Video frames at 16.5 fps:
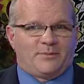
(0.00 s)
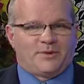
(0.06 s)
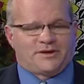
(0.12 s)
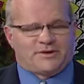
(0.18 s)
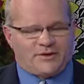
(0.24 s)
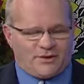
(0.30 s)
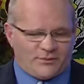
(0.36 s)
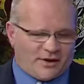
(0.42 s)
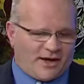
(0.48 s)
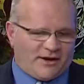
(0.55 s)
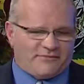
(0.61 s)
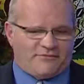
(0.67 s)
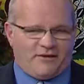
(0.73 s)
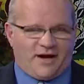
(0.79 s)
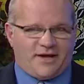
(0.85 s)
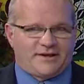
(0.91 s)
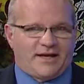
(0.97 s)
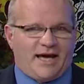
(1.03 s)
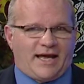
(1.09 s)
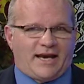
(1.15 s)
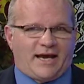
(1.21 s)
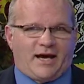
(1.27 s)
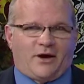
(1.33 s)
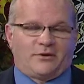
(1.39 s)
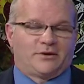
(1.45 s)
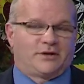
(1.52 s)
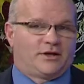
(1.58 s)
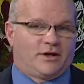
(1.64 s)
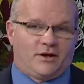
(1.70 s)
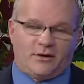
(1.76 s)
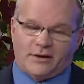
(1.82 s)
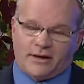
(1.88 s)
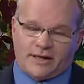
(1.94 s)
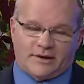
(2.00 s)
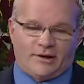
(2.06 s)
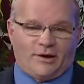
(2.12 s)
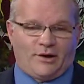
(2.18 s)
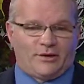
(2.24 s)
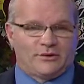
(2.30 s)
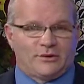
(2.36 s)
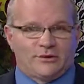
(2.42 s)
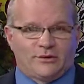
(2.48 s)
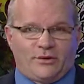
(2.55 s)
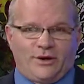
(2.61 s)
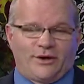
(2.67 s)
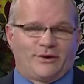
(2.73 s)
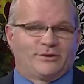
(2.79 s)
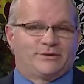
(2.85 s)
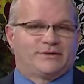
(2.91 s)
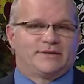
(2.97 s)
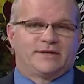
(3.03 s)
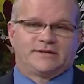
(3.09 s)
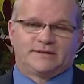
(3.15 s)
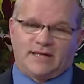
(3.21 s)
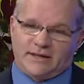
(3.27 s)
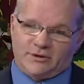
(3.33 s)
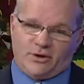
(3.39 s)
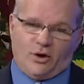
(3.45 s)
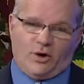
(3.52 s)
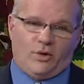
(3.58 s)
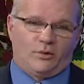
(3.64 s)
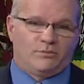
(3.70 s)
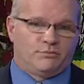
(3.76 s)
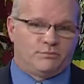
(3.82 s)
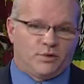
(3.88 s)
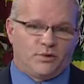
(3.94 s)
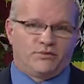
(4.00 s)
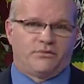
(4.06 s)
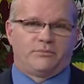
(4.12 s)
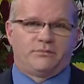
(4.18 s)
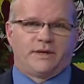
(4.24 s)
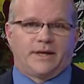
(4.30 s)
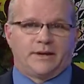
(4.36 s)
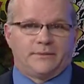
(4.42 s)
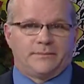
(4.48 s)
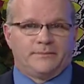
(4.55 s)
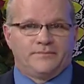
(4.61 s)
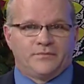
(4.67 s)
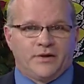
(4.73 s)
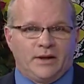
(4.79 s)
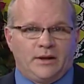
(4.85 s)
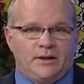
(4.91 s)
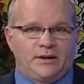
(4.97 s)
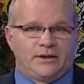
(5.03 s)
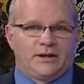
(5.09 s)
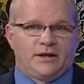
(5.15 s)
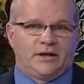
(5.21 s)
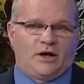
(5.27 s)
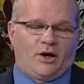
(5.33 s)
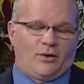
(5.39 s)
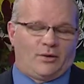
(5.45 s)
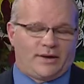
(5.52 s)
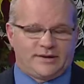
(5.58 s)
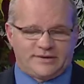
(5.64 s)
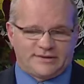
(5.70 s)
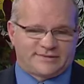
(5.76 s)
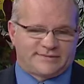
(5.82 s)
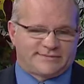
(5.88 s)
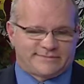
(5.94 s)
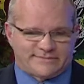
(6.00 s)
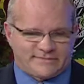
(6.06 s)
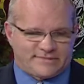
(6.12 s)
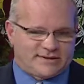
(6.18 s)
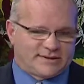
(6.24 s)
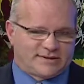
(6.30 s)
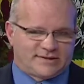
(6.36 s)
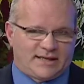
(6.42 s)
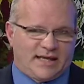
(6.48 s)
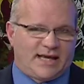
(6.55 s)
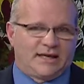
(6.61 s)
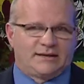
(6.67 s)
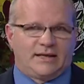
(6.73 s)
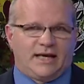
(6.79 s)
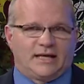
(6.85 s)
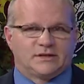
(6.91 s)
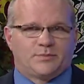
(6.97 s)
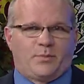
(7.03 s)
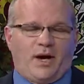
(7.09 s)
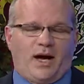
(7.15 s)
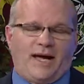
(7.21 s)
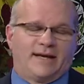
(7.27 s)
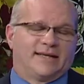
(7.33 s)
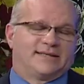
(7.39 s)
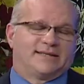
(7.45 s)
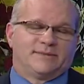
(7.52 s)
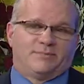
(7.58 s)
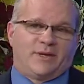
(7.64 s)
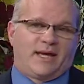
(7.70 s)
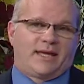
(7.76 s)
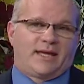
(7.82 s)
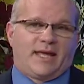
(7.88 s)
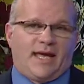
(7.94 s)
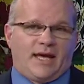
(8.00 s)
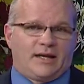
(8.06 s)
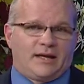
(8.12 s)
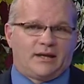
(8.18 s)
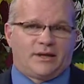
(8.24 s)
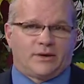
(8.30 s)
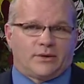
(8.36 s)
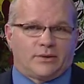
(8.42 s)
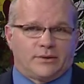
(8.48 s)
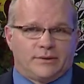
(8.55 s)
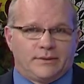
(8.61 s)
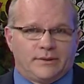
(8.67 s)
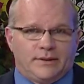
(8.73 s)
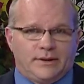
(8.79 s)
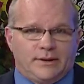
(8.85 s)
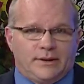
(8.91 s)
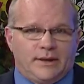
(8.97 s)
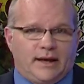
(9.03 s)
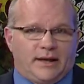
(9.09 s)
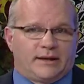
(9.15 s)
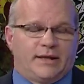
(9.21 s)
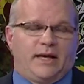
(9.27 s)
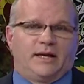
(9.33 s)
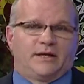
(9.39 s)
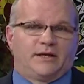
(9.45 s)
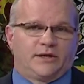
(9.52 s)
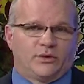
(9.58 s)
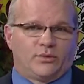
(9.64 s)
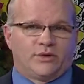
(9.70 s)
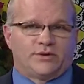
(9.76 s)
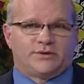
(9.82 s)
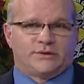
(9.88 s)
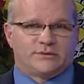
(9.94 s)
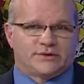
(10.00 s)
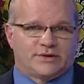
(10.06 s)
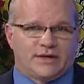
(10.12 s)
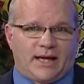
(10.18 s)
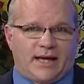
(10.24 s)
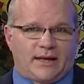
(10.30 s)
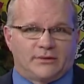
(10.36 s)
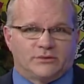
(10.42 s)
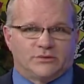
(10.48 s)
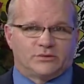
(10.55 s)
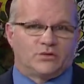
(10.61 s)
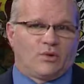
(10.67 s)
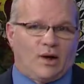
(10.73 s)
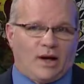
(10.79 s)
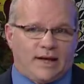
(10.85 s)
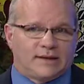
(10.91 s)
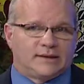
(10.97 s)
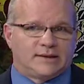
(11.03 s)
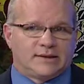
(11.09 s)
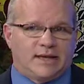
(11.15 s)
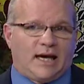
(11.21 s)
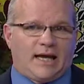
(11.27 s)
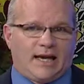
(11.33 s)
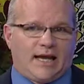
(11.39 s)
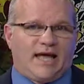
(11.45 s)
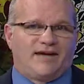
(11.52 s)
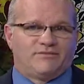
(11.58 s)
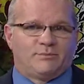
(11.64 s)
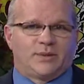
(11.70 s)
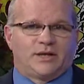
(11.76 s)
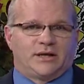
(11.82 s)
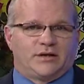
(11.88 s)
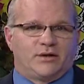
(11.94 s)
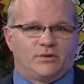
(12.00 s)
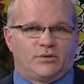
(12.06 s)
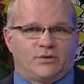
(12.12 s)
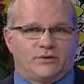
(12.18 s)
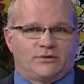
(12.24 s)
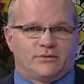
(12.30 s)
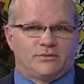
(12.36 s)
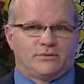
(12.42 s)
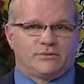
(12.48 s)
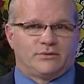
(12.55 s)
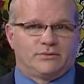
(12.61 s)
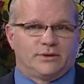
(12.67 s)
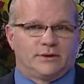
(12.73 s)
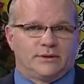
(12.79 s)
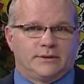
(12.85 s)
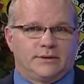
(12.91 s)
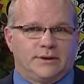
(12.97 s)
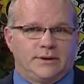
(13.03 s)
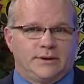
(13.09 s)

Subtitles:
but then when I find that out, you know, I call the lawyers and they say, no, move them in, you know, and just stay in that spot. And I said, but I can't hear. I can't hear what they're saying. They're trying to not have me hear what they're doing.